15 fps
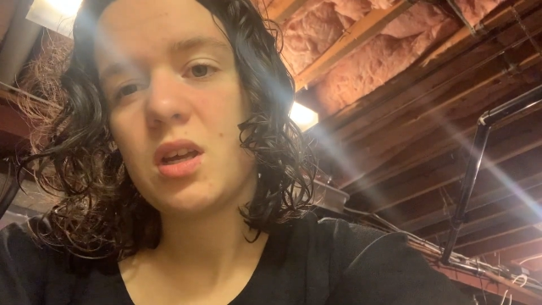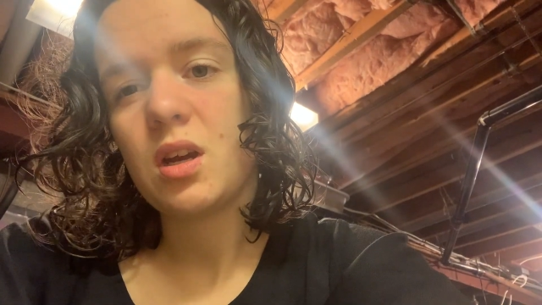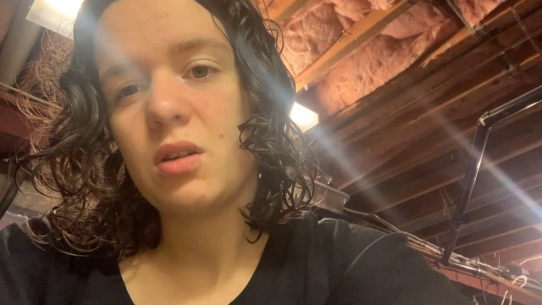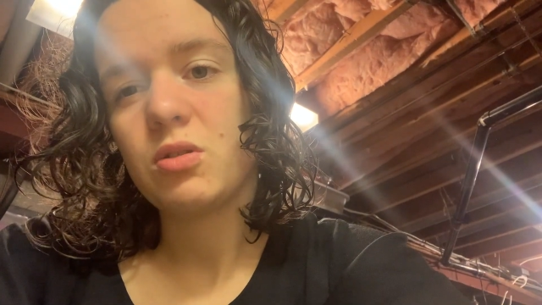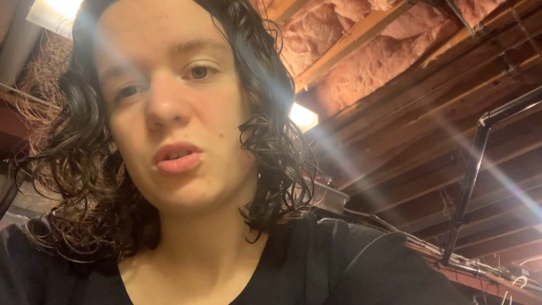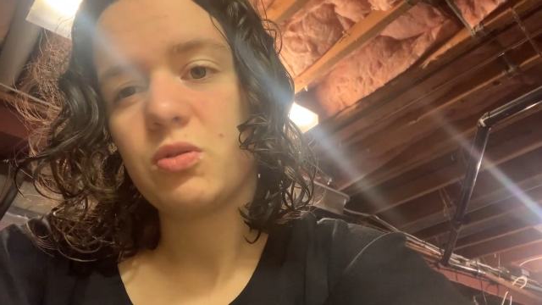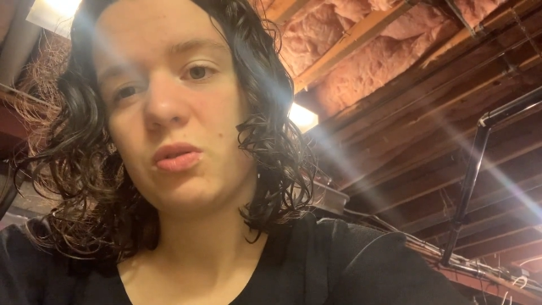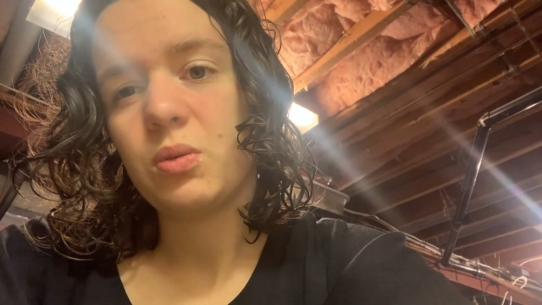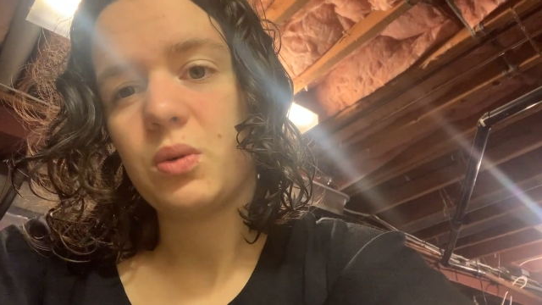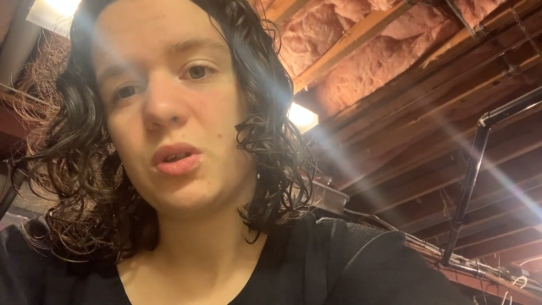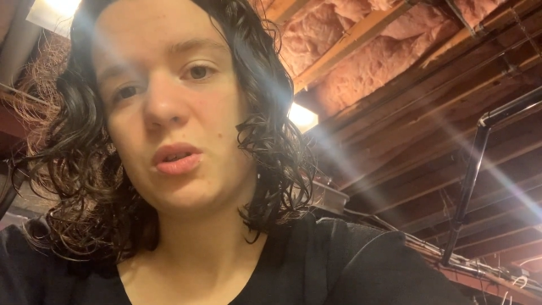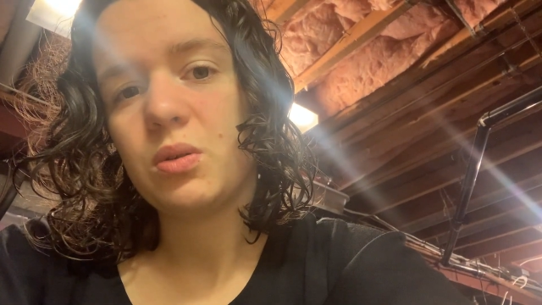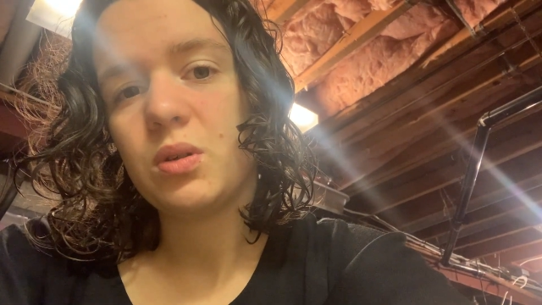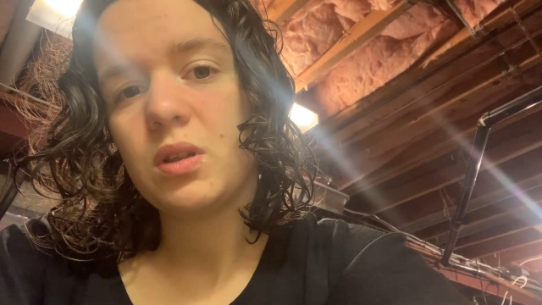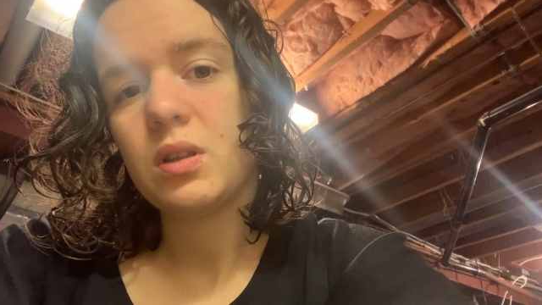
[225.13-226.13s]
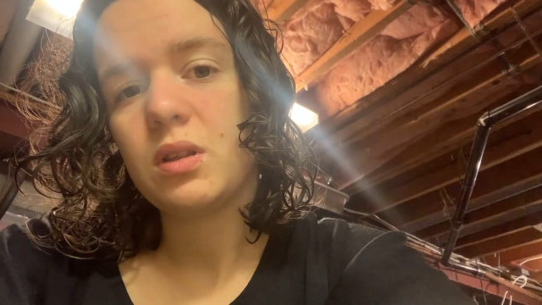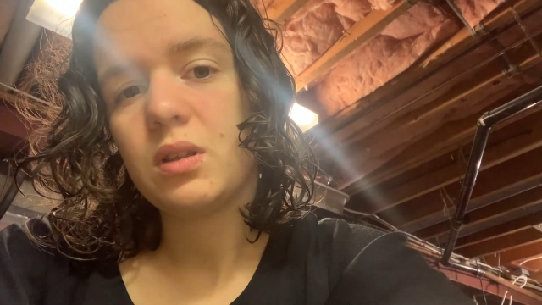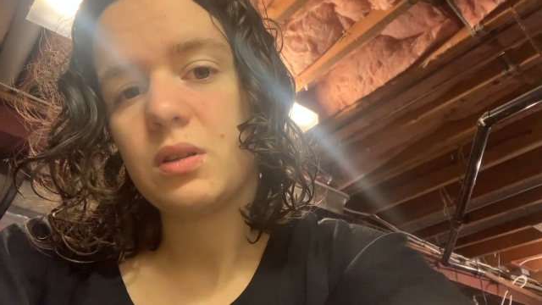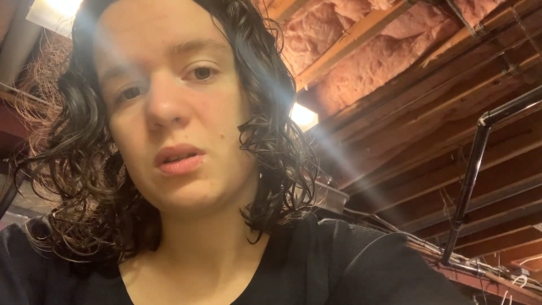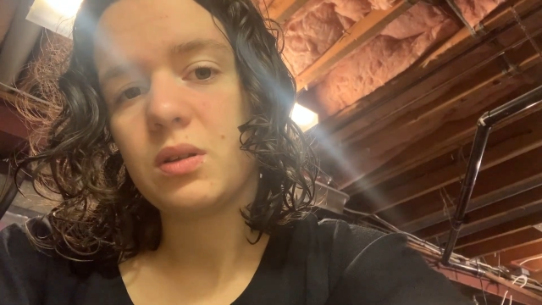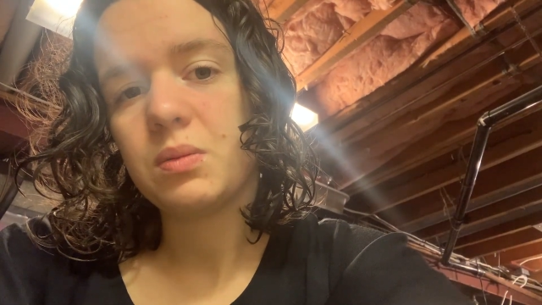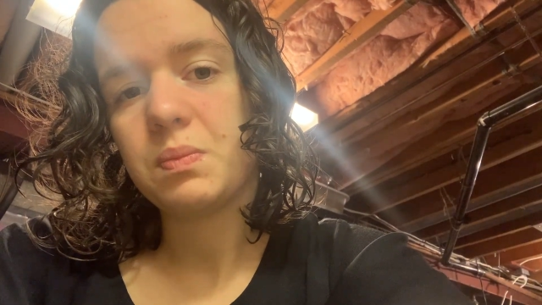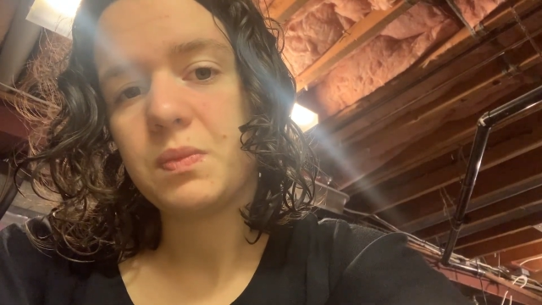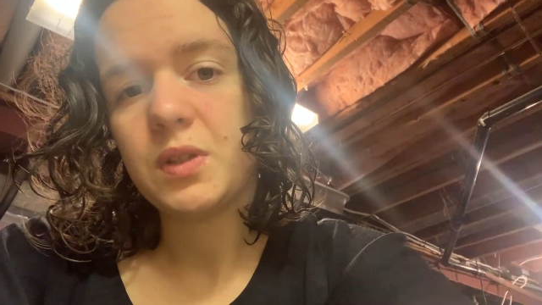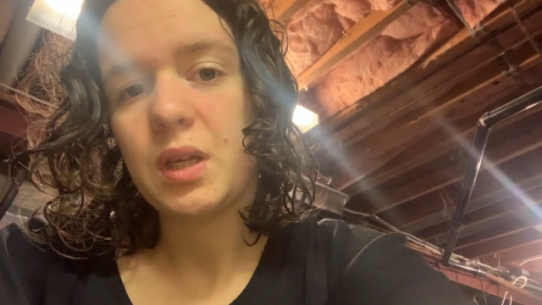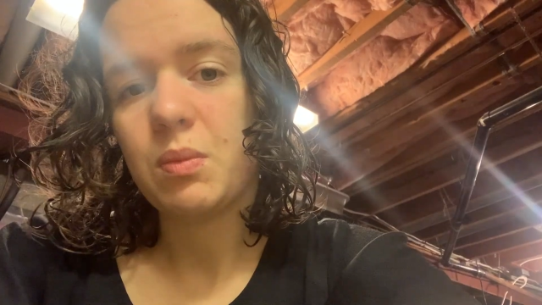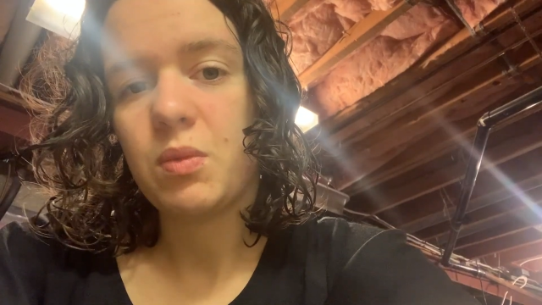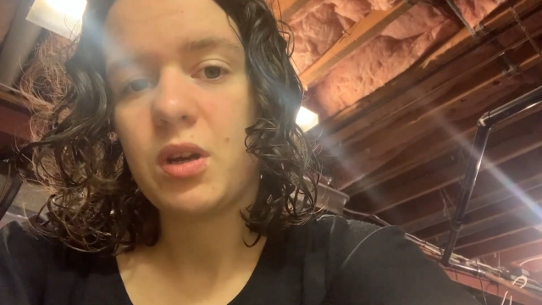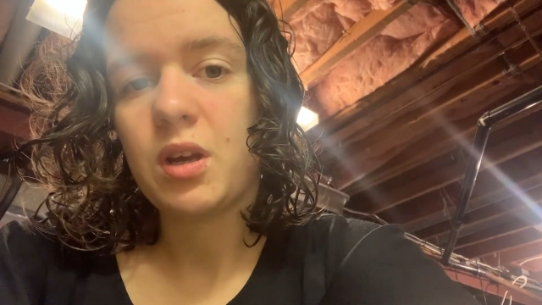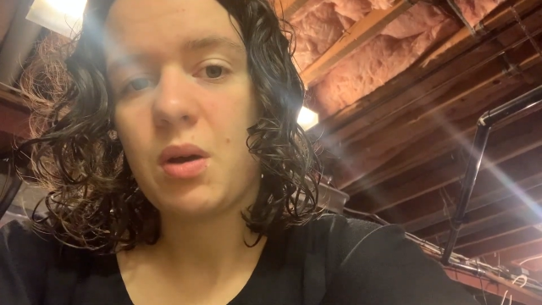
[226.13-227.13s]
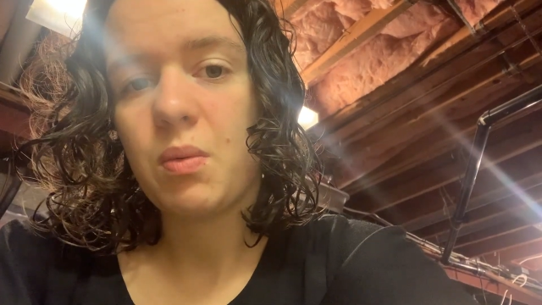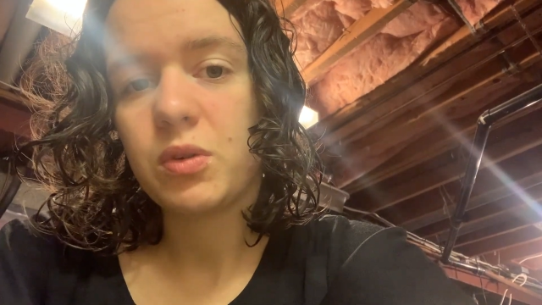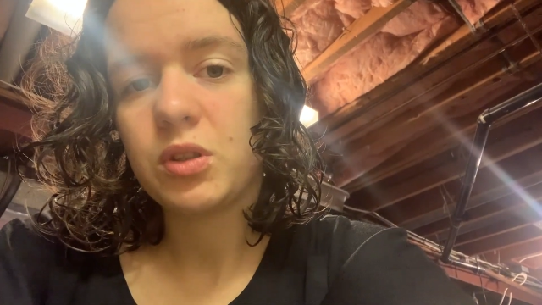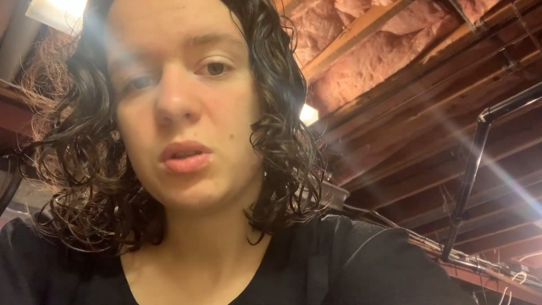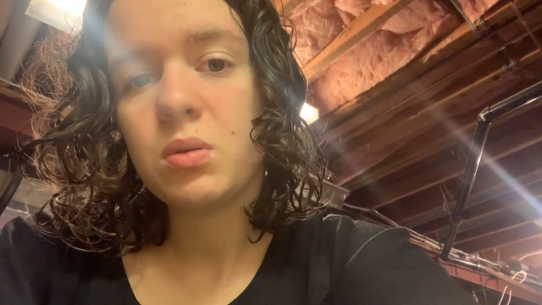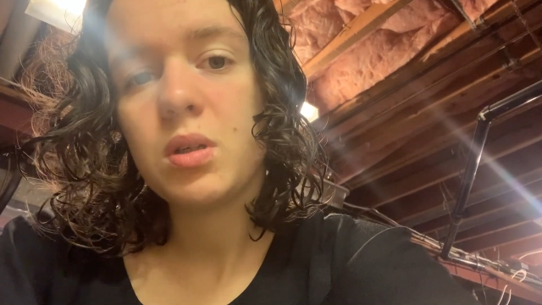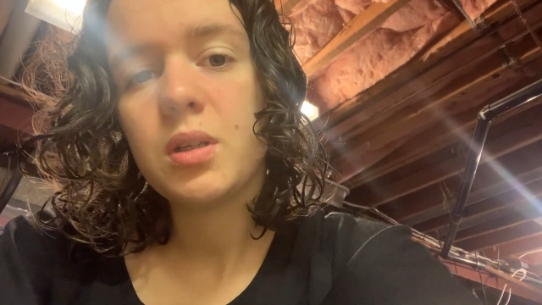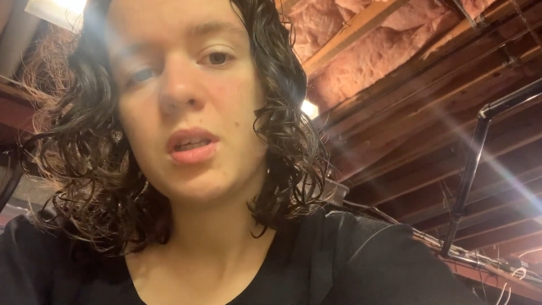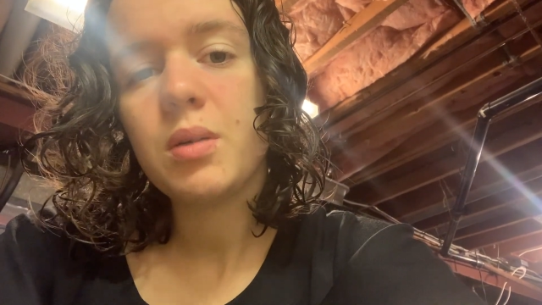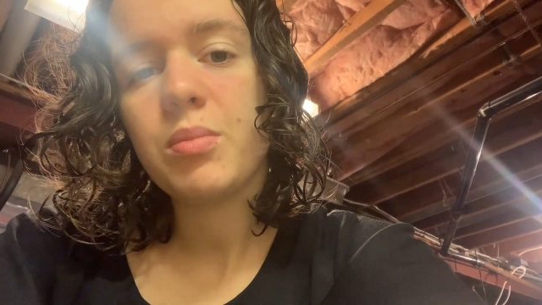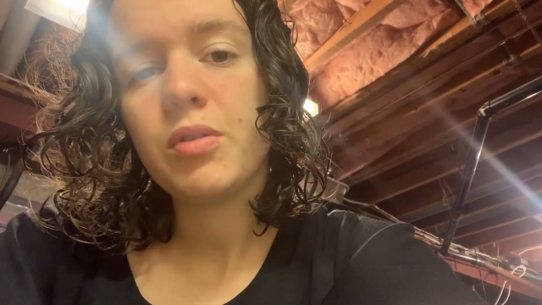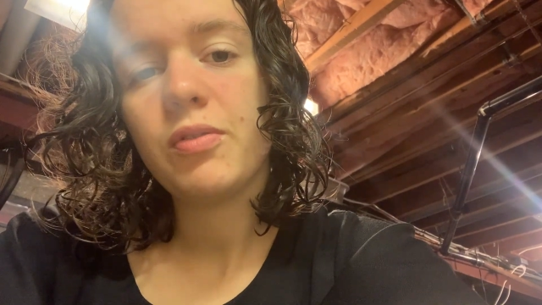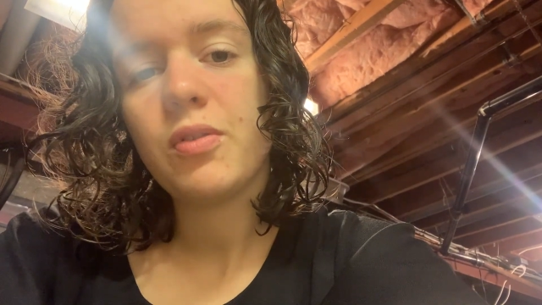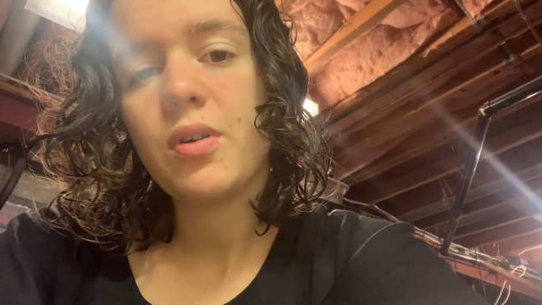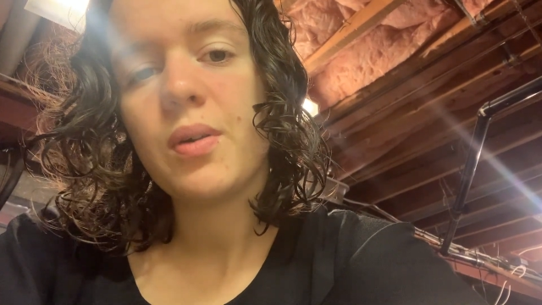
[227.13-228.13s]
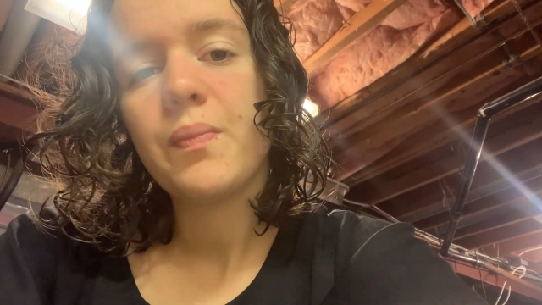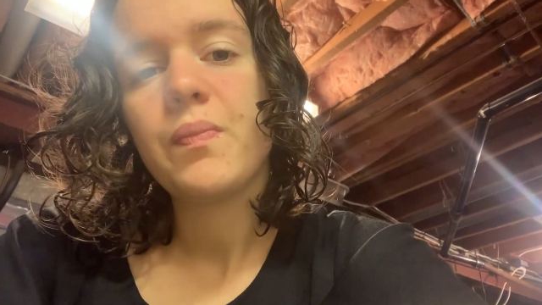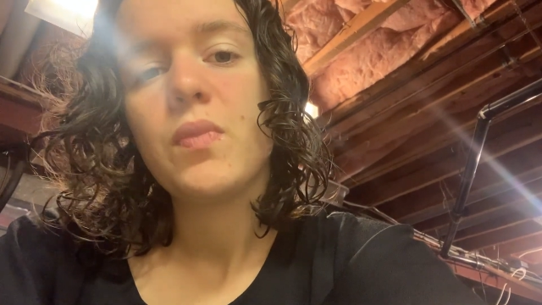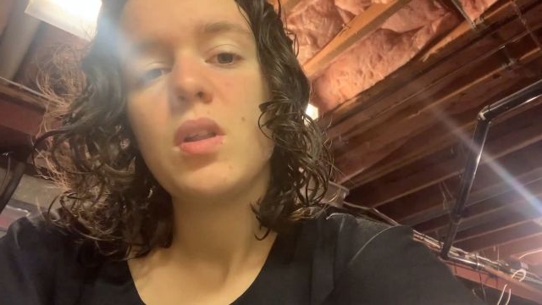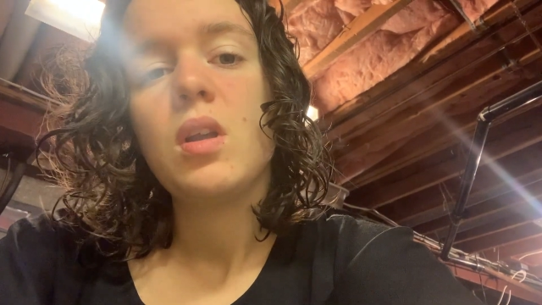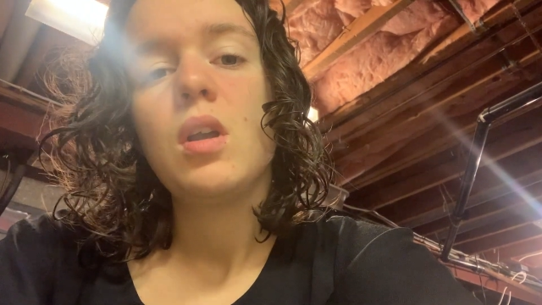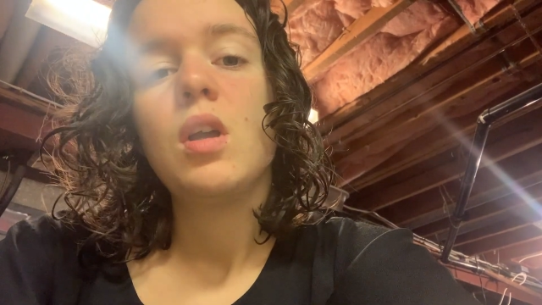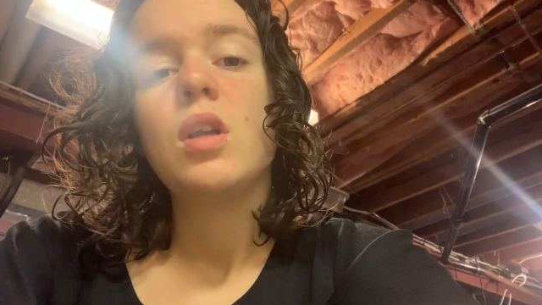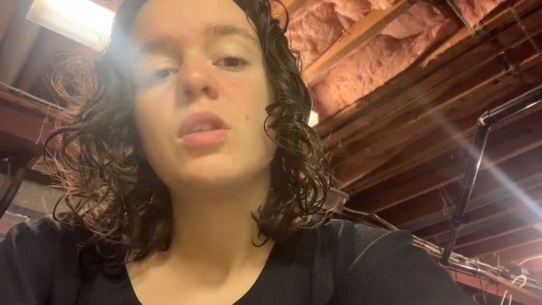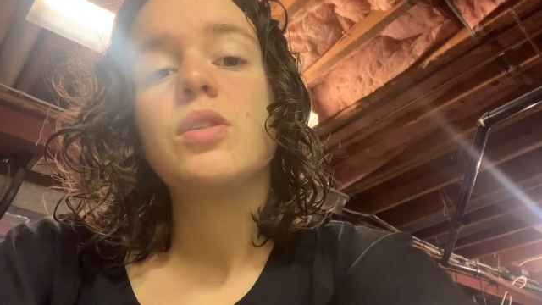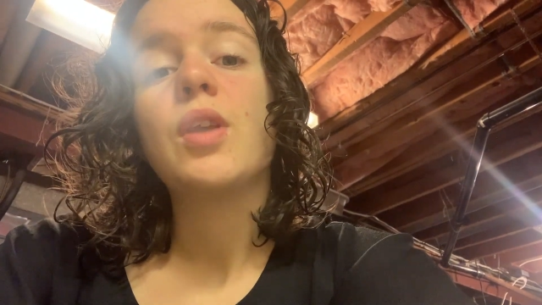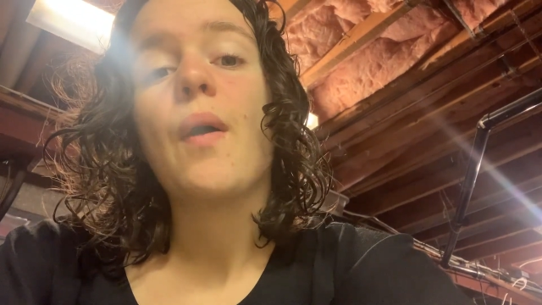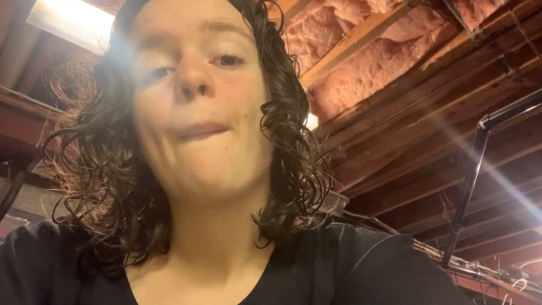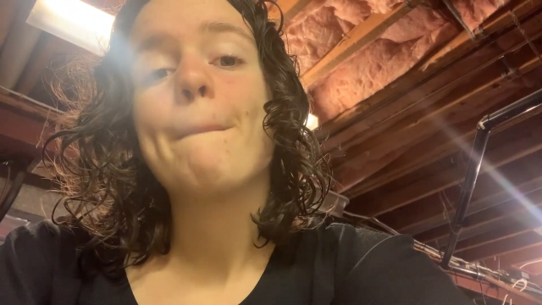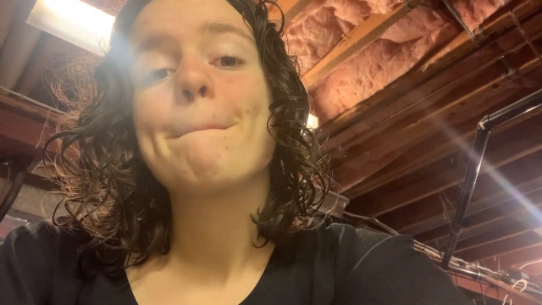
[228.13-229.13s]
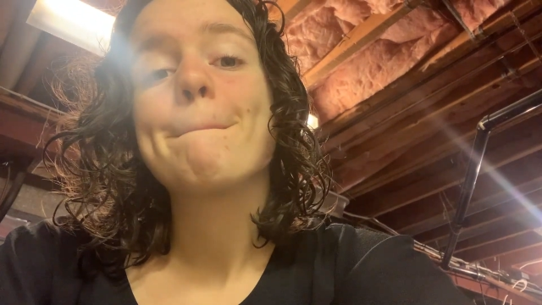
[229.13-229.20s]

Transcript: I just really want to do it the same way I was doing it before. So